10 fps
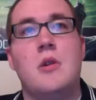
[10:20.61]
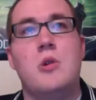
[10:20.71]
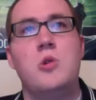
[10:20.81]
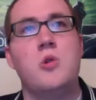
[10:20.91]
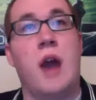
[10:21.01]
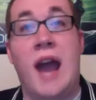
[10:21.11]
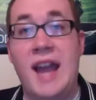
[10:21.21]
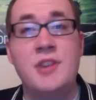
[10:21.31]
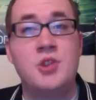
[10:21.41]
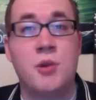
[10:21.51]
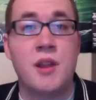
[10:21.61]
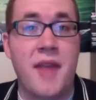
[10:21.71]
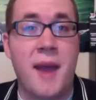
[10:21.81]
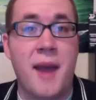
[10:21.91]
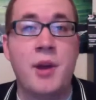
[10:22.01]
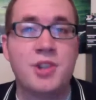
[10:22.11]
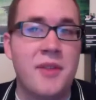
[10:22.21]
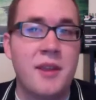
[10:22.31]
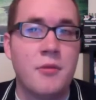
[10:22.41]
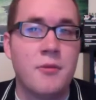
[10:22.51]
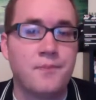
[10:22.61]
I enjoyed it that much. I think